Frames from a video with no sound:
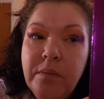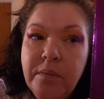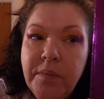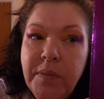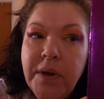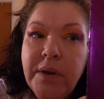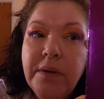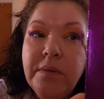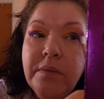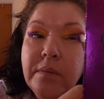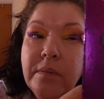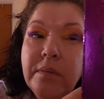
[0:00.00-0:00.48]

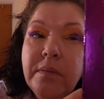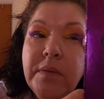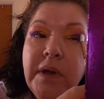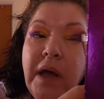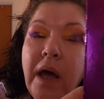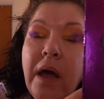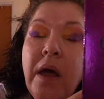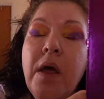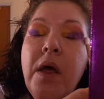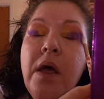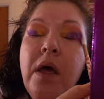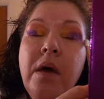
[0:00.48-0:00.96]
But
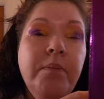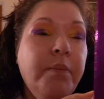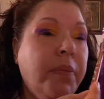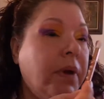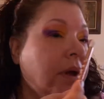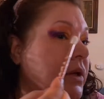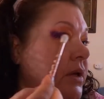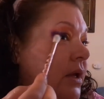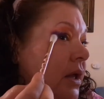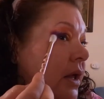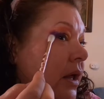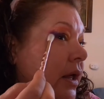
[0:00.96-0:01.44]
yeah,
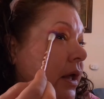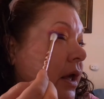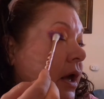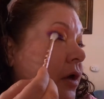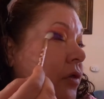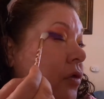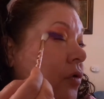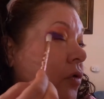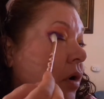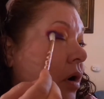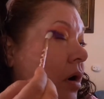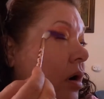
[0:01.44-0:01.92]
but
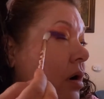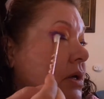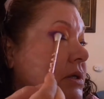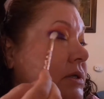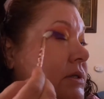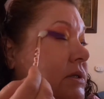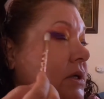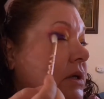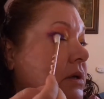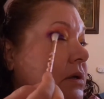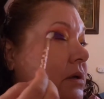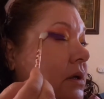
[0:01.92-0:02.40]
Heather
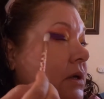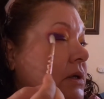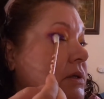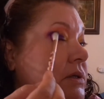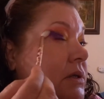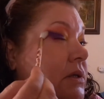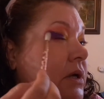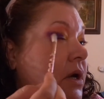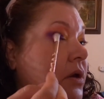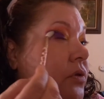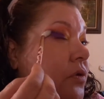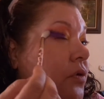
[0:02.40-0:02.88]
Austin
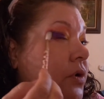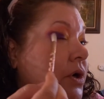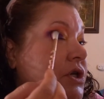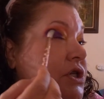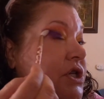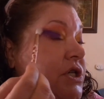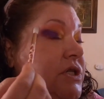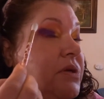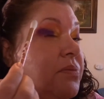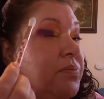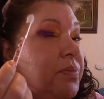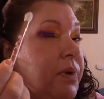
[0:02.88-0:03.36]
is another,
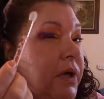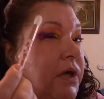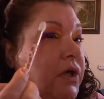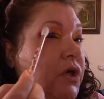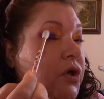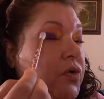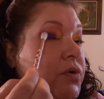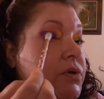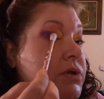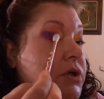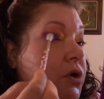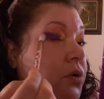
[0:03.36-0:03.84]
she's a big
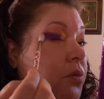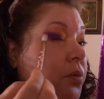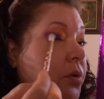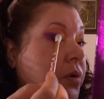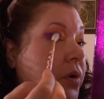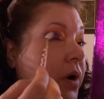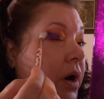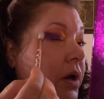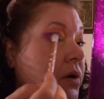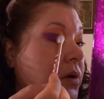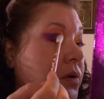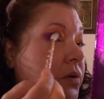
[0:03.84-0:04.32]

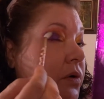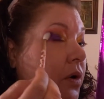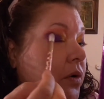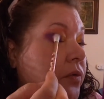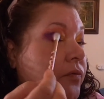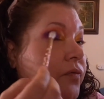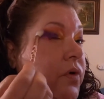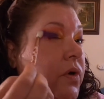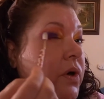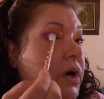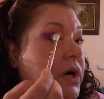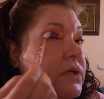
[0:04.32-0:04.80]
YouTuber. I don't know
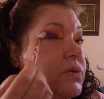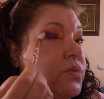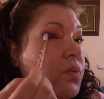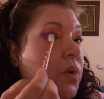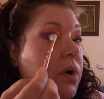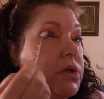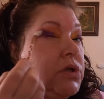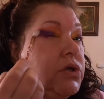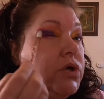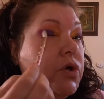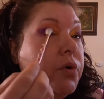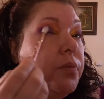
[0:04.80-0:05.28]
if you guys
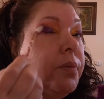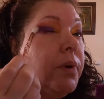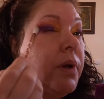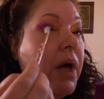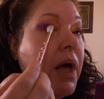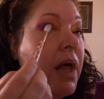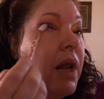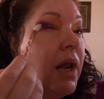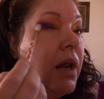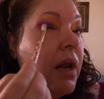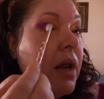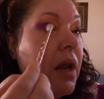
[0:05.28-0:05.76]
watch her,
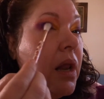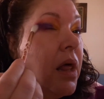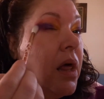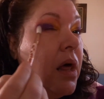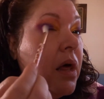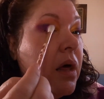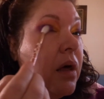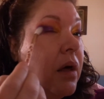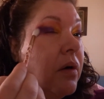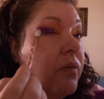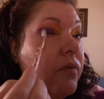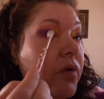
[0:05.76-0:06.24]
but I
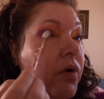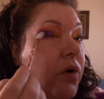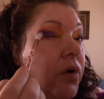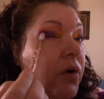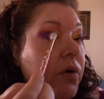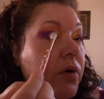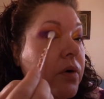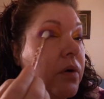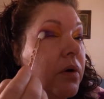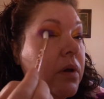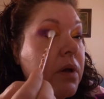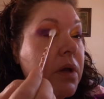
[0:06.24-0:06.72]
love
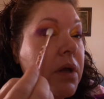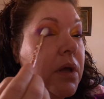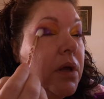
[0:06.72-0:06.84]
her.